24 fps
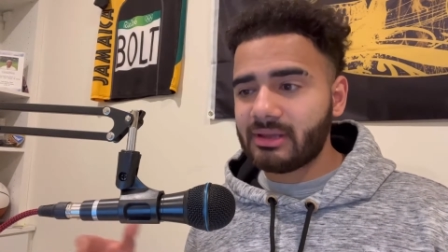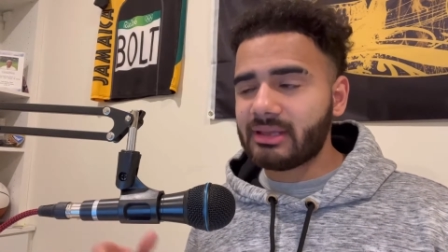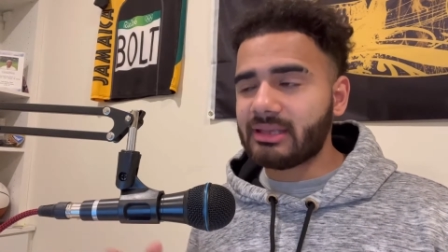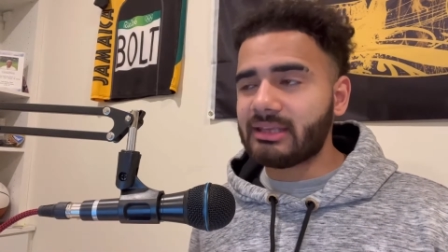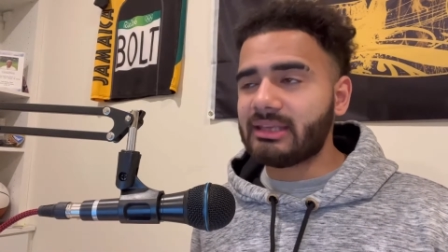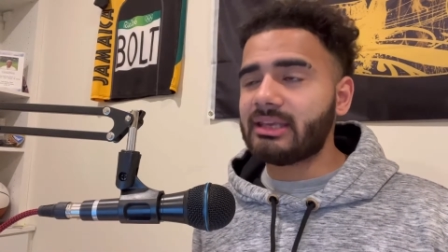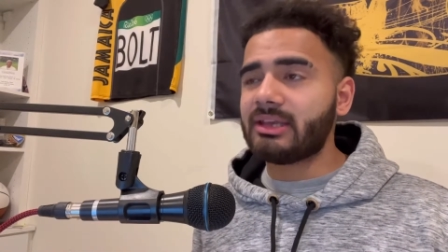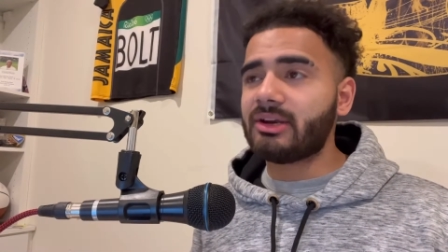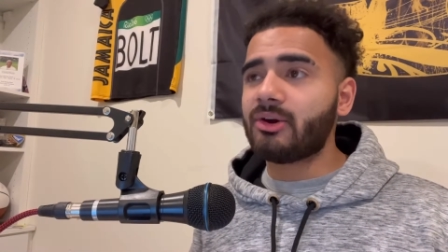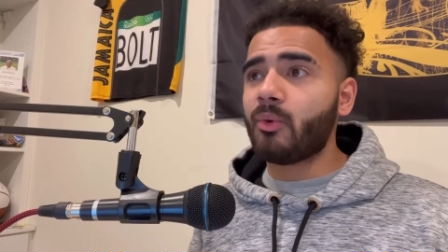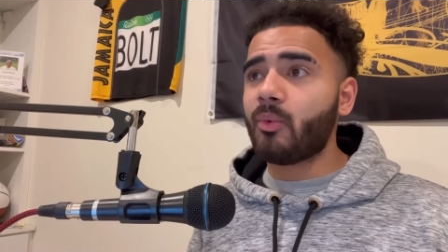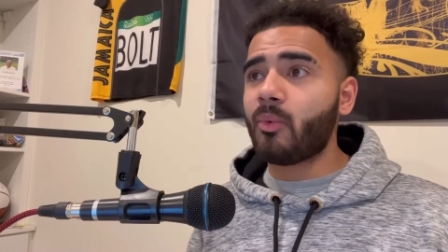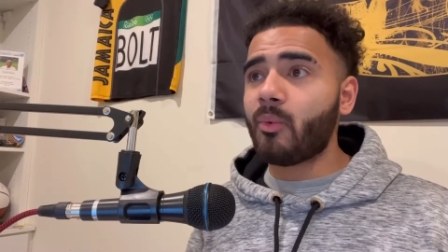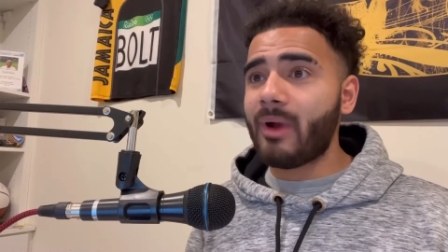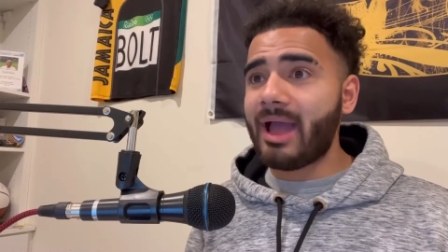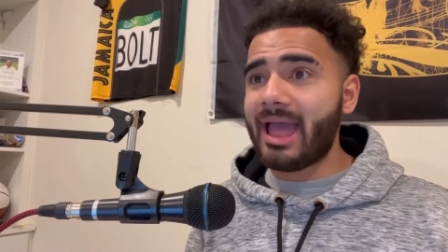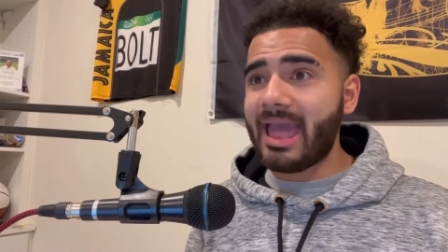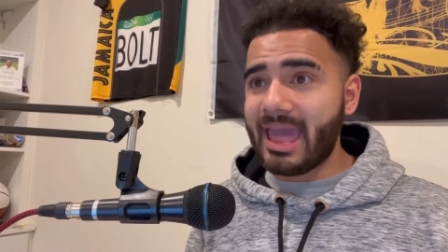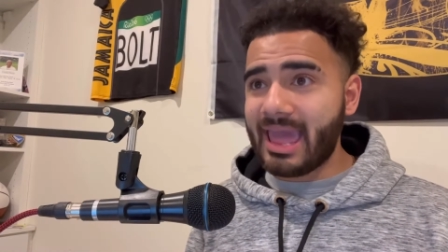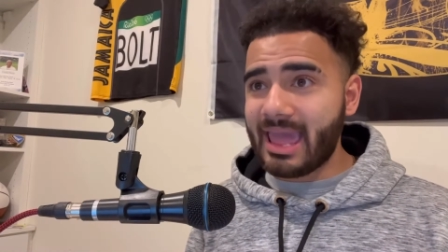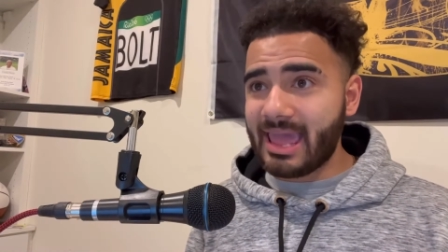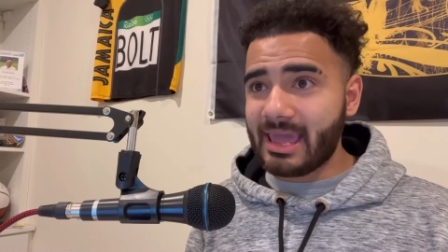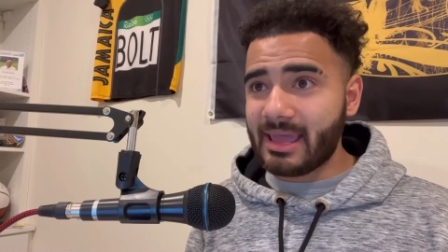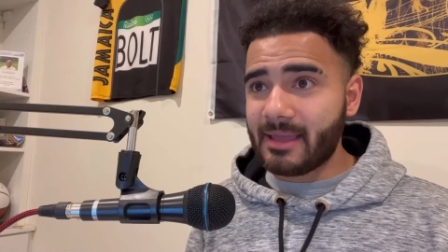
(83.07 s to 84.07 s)
get
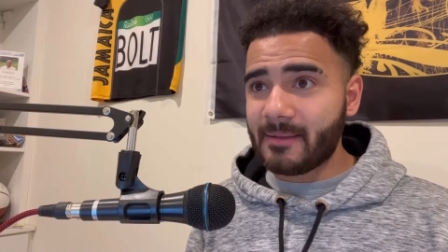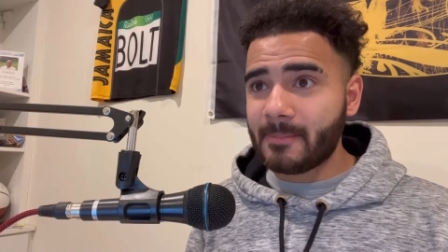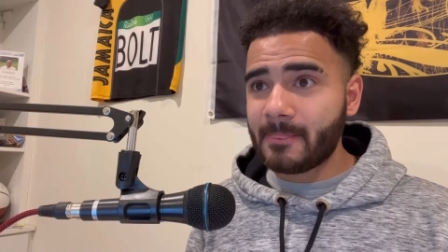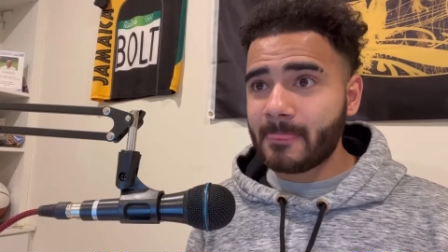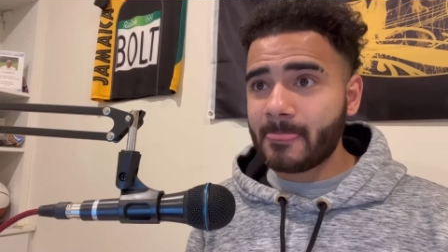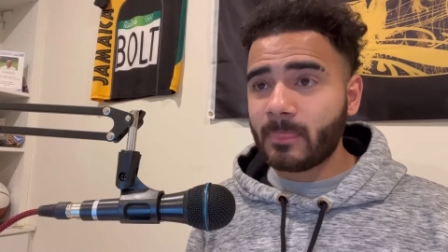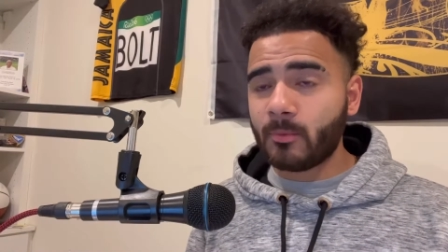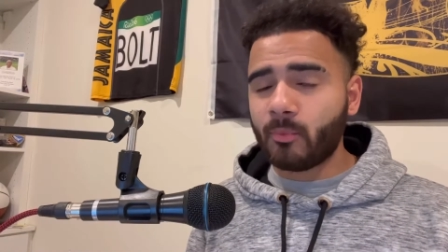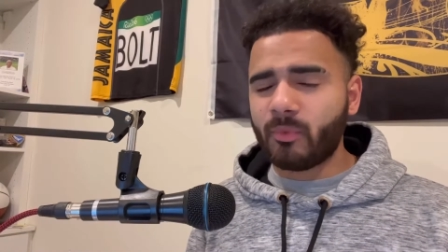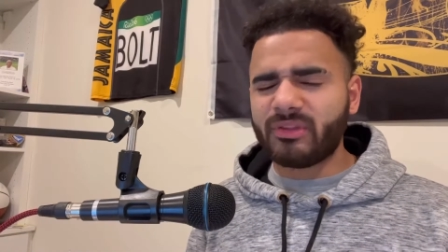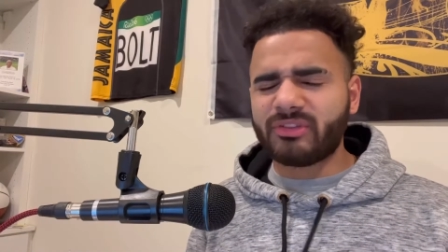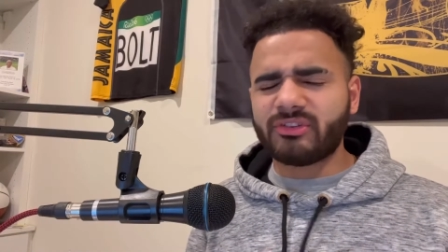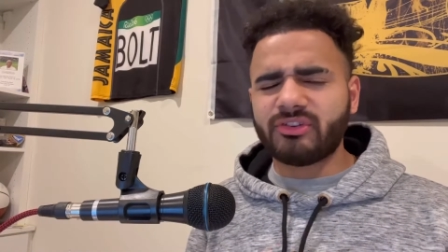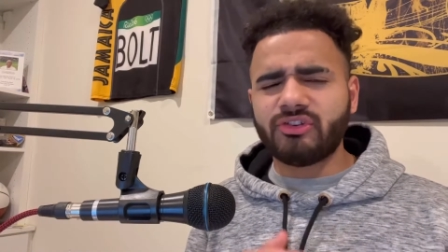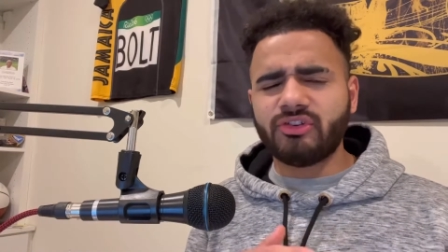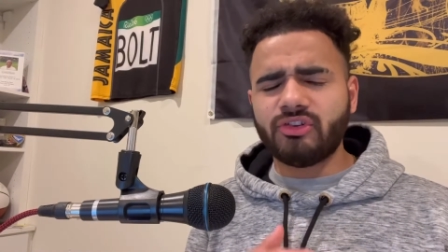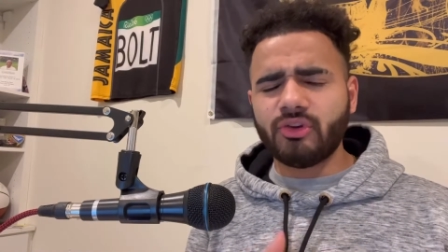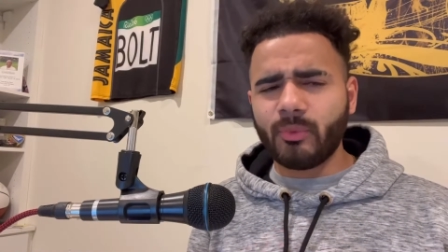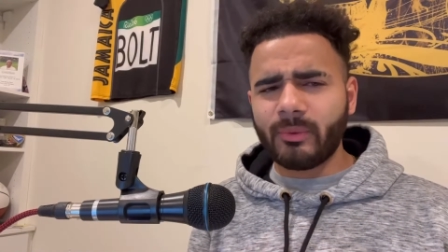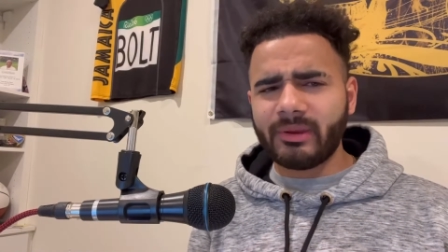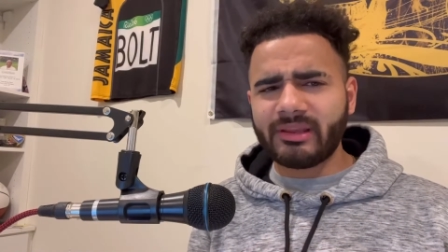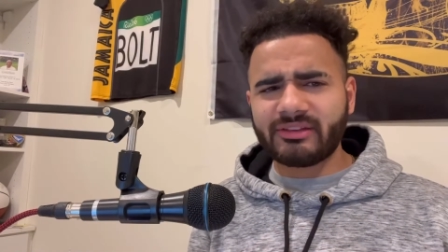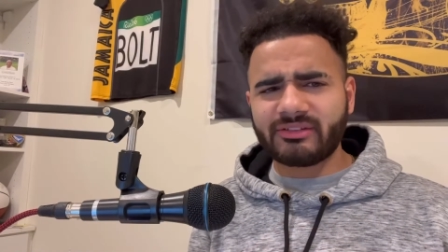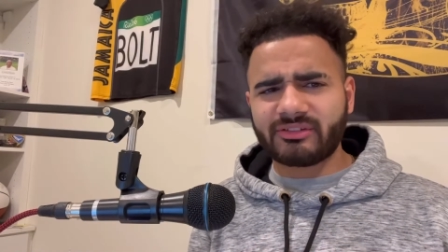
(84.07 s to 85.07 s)
away with
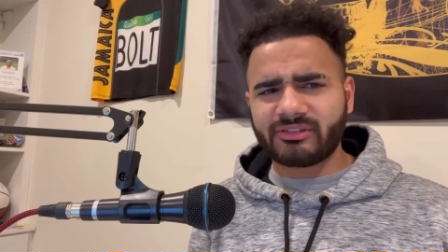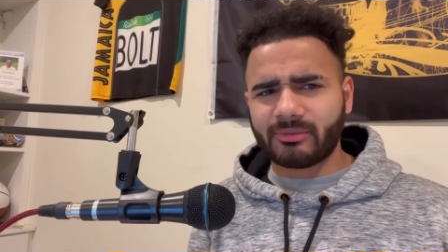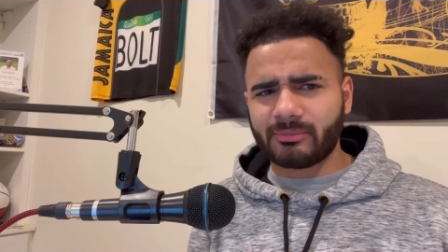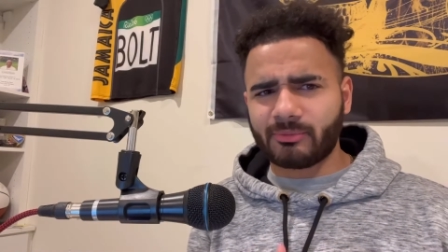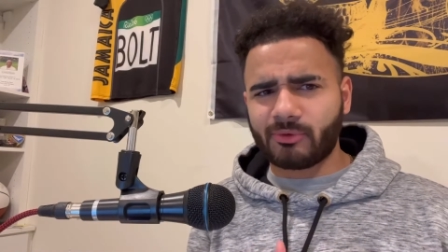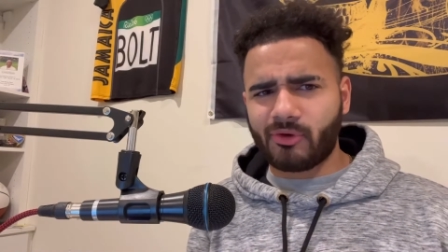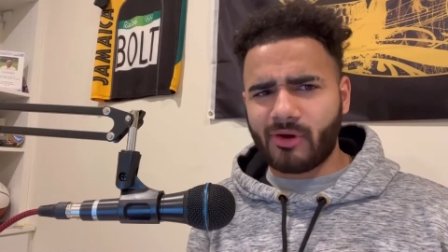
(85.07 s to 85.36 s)
doing some